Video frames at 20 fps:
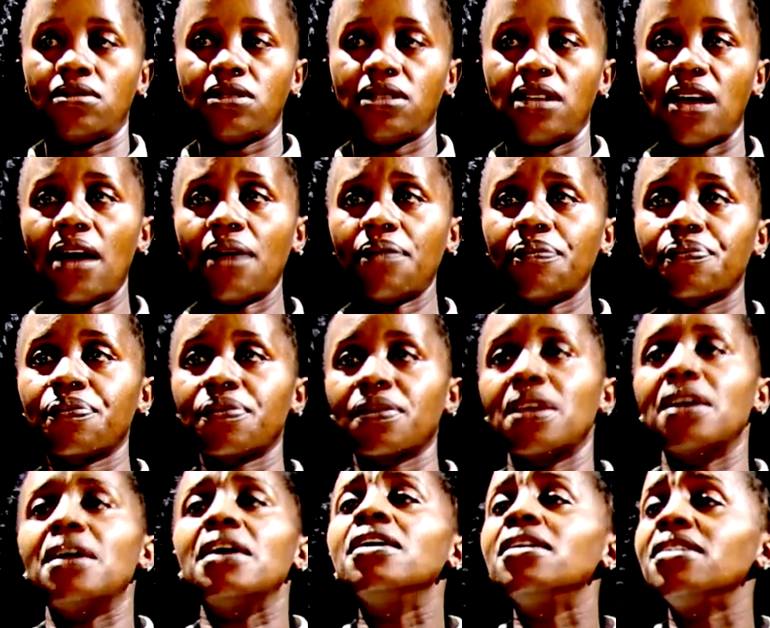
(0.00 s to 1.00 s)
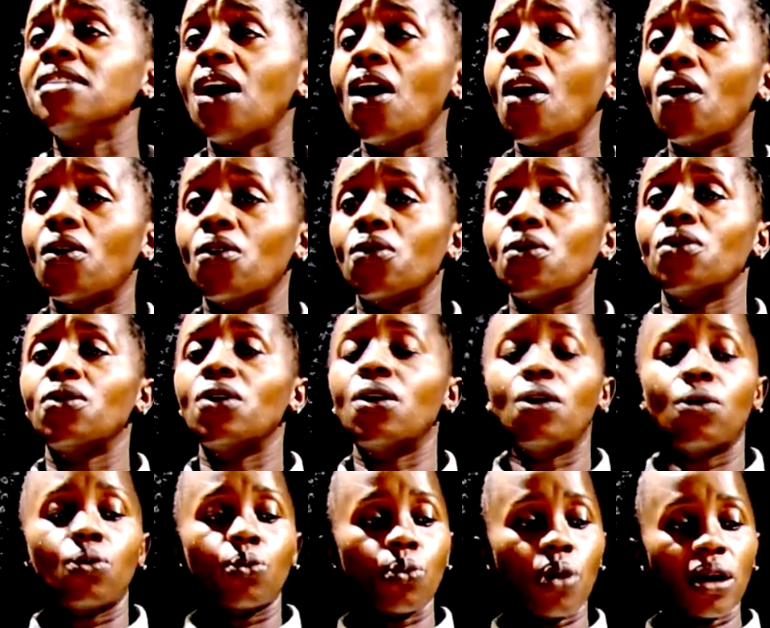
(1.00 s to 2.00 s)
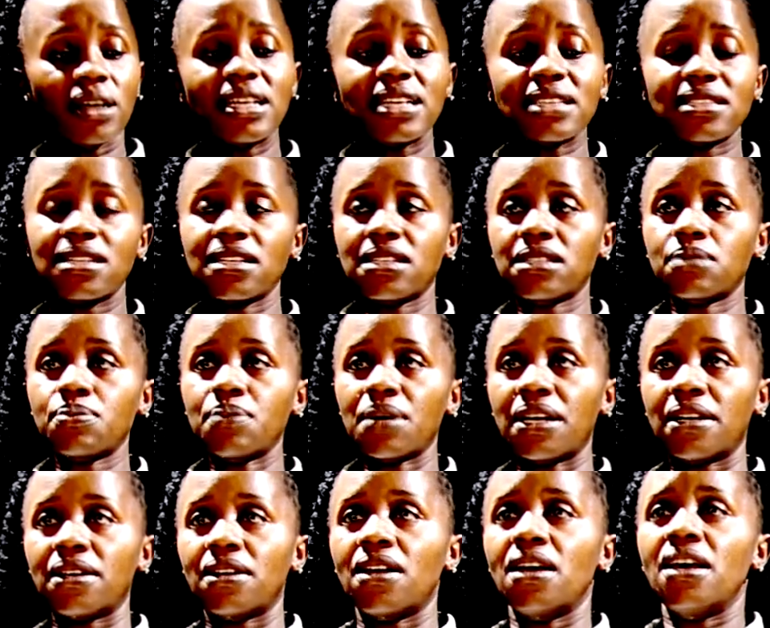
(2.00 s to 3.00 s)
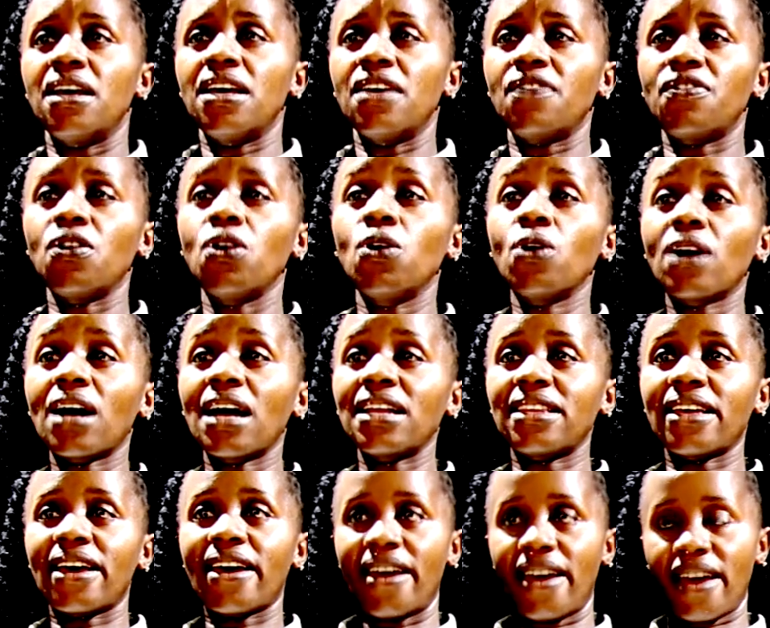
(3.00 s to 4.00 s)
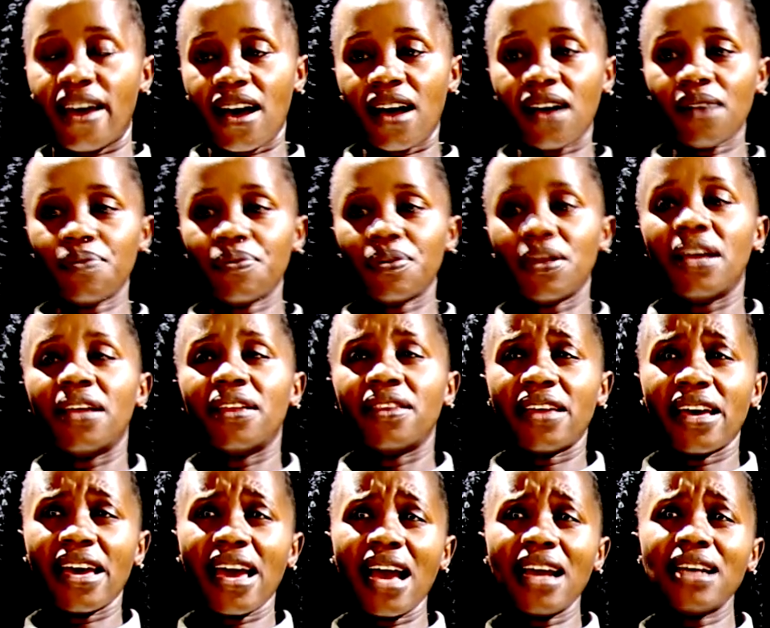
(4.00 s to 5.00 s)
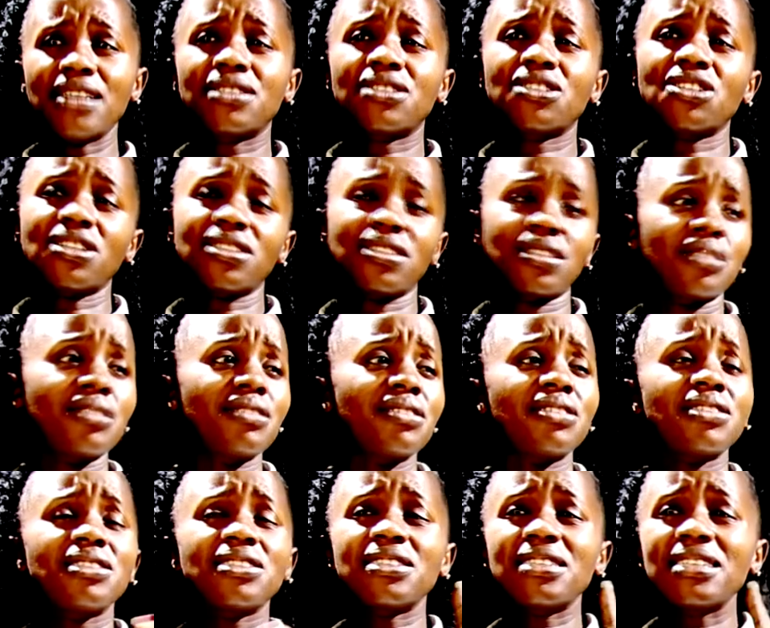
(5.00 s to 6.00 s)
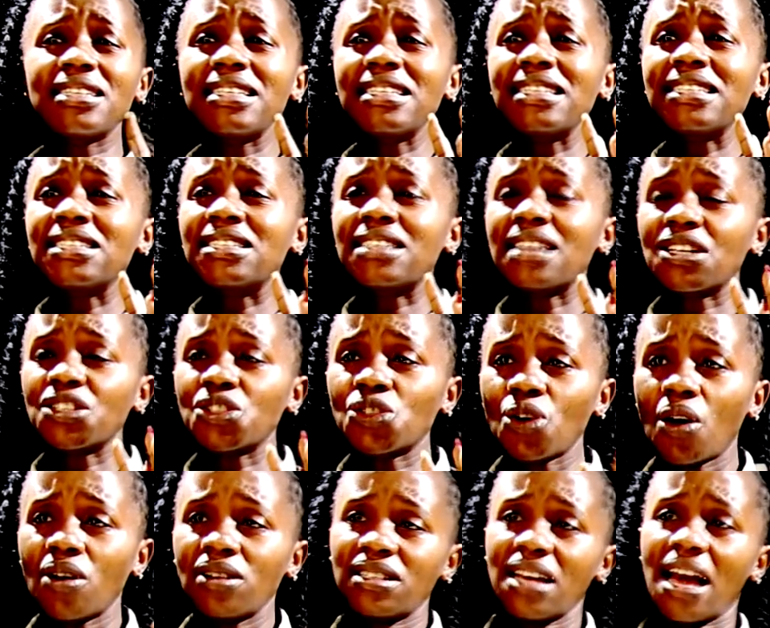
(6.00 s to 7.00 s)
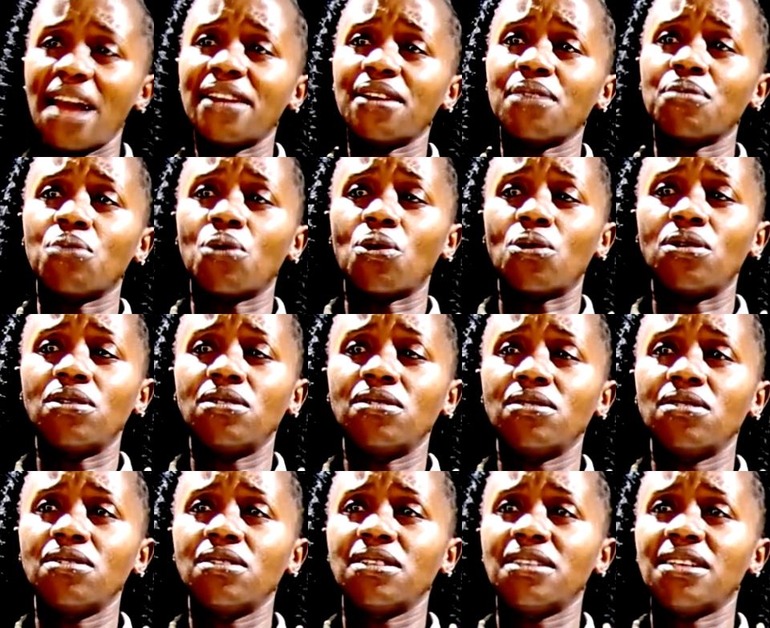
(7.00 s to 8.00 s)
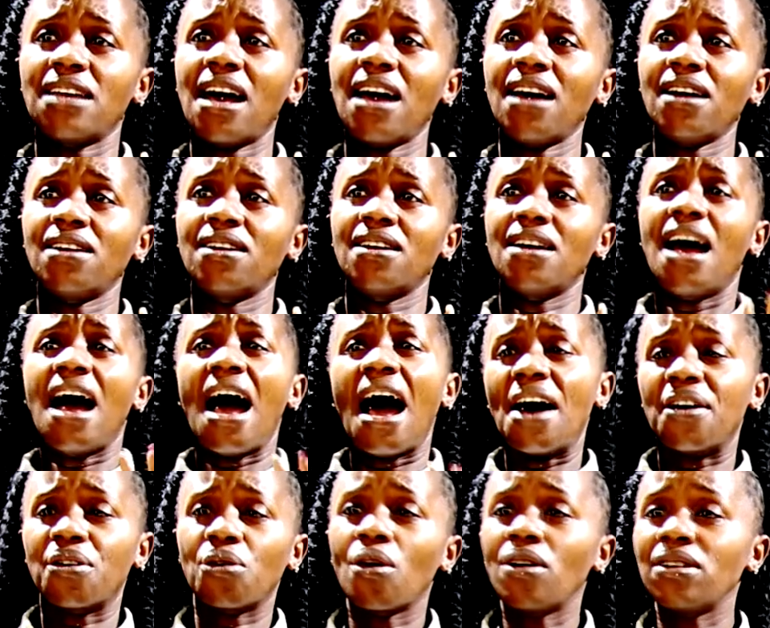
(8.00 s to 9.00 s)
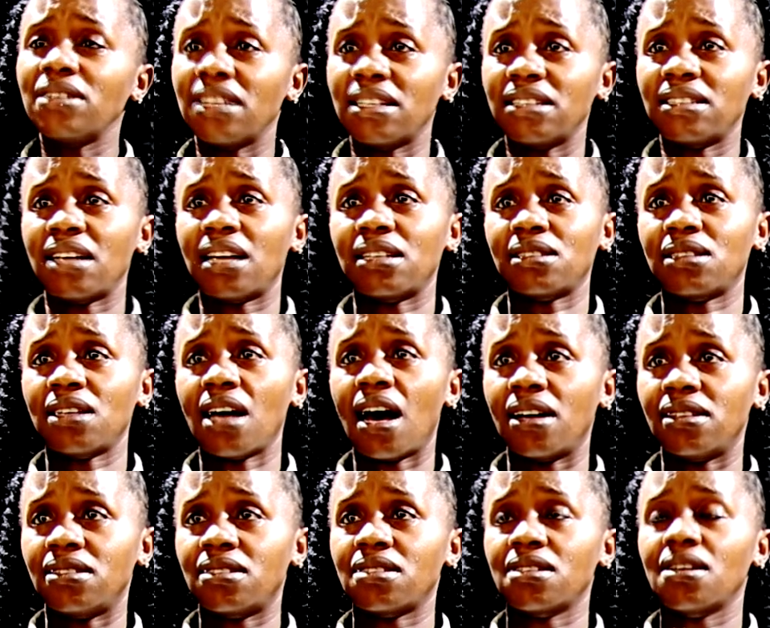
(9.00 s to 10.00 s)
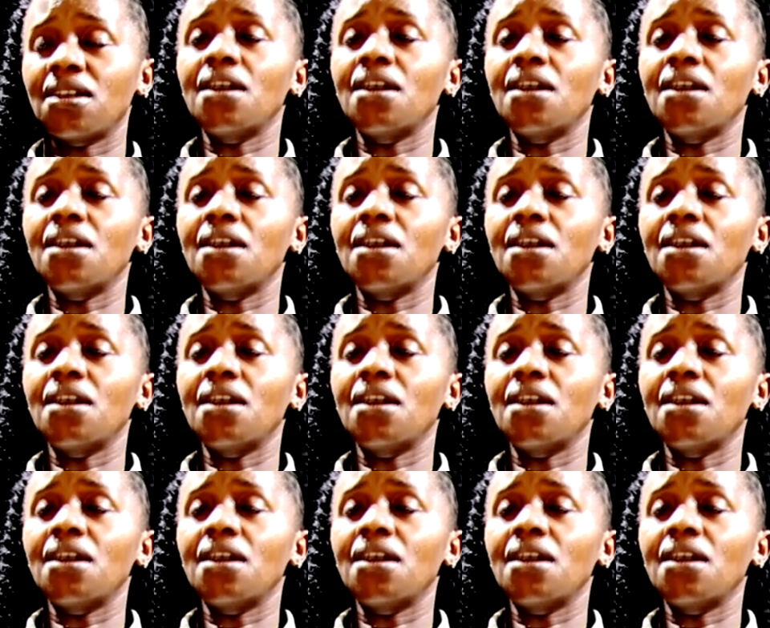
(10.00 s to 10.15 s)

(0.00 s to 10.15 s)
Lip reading: Yeah? Now, what does this mean? If you look at the hair is short, is a short animal. Yeah? A rodent at that.